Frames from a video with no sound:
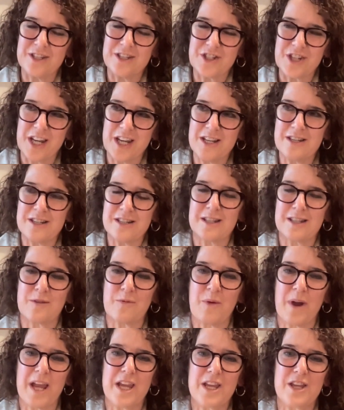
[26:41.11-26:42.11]
changes the
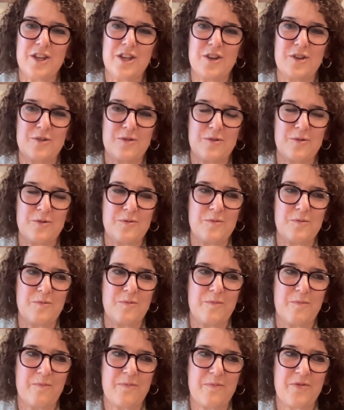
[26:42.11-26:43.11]
way
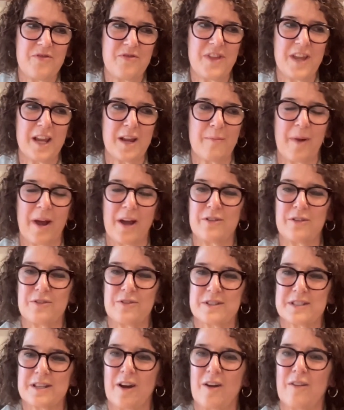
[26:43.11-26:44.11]
you think about
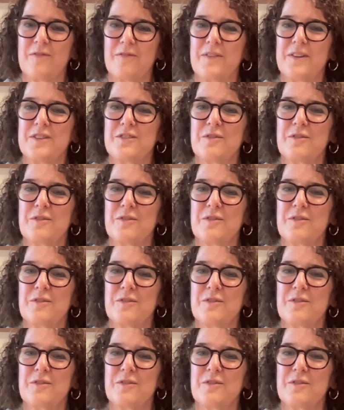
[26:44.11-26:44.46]
yourself and